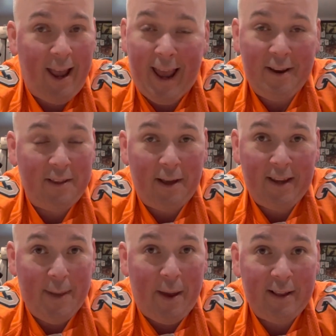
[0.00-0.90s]

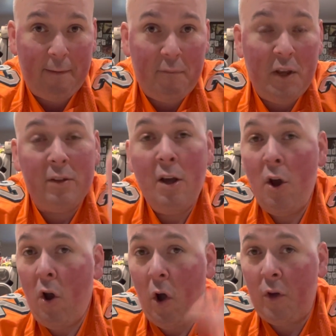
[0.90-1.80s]
came out of left field.
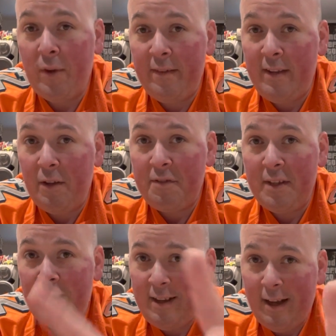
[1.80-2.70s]
Also has
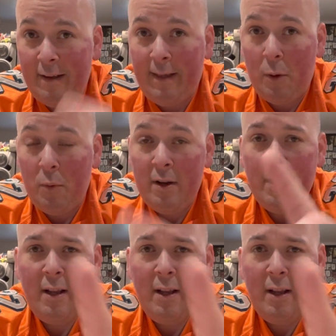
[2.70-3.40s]
DLC on that one.